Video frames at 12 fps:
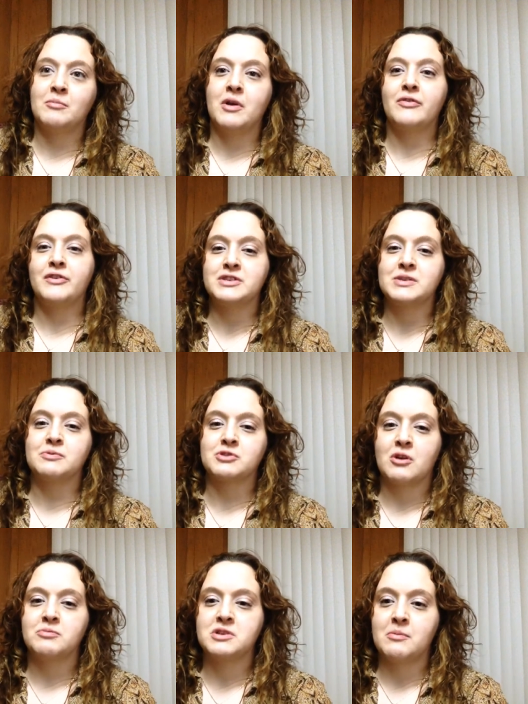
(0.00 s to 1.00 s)
monthly
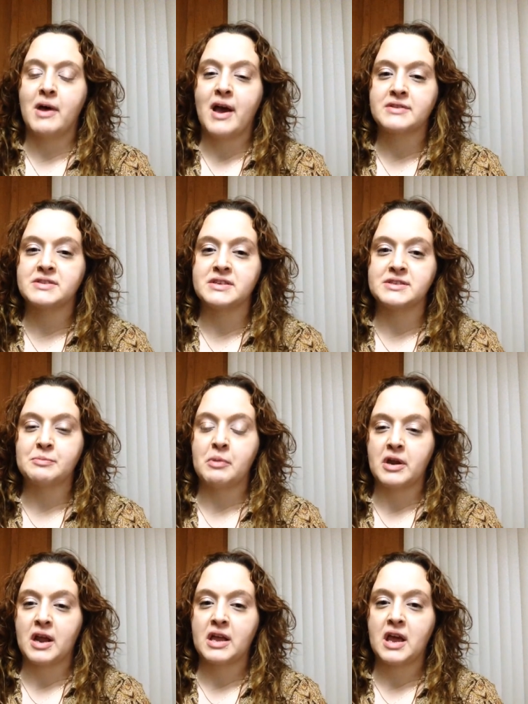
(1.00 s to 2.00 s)
subscription boxes,
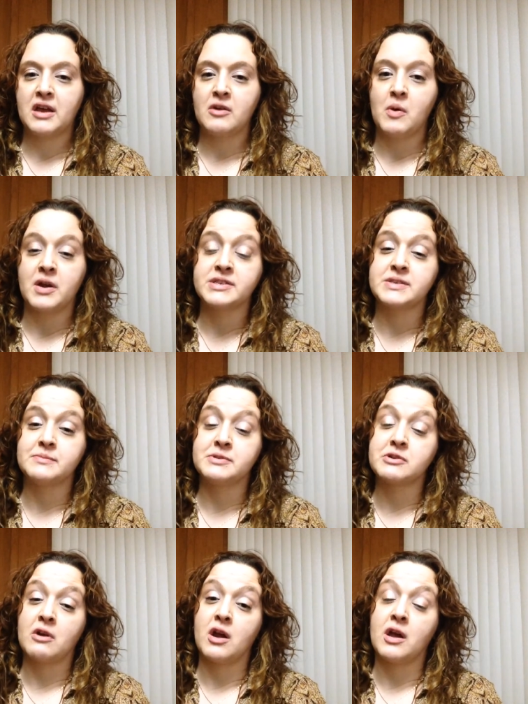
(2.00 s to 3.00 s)
but I kind of want to
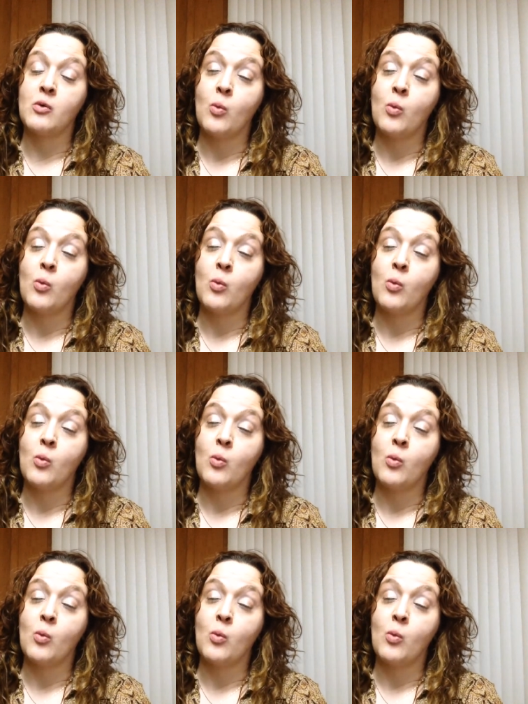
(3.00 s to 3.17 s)
subscribe.